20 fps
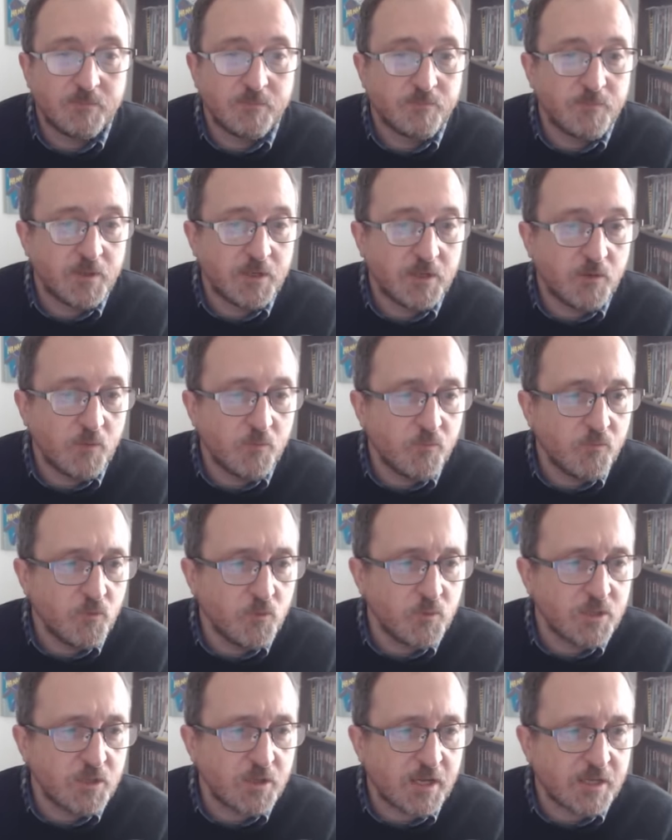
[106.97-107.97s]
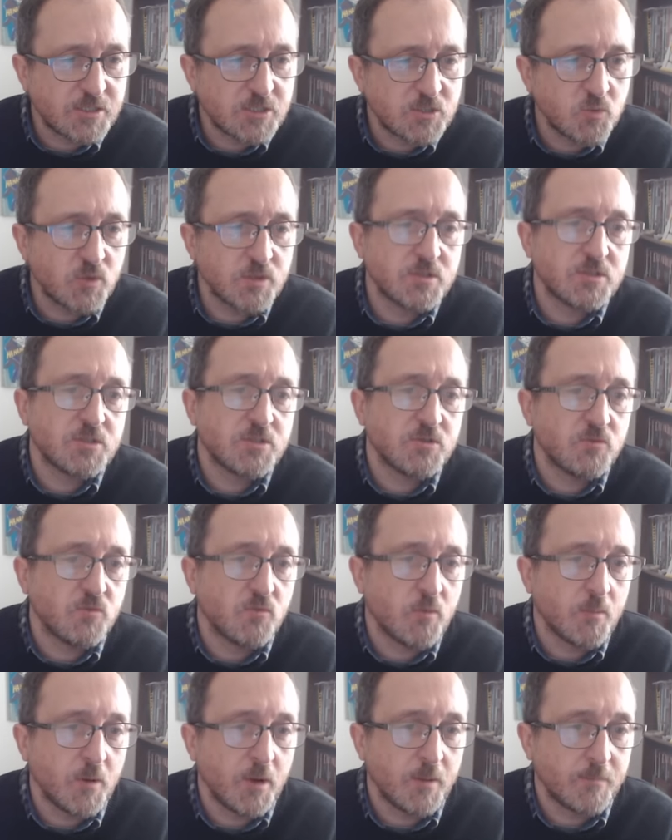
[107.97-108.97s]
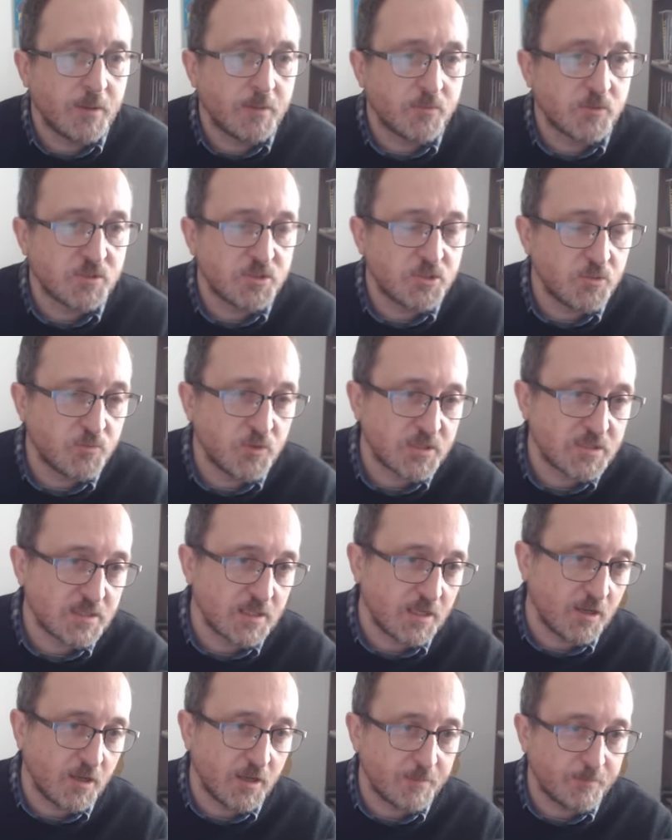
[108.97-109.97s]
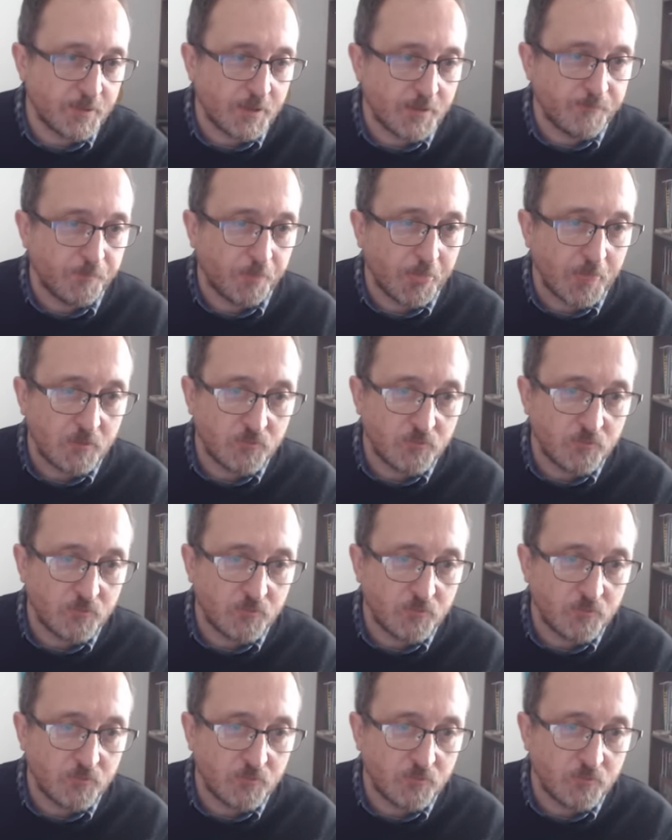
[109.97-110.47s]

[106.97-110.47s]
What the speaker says: But before we do that, I just wanted to remind people, do press that like button.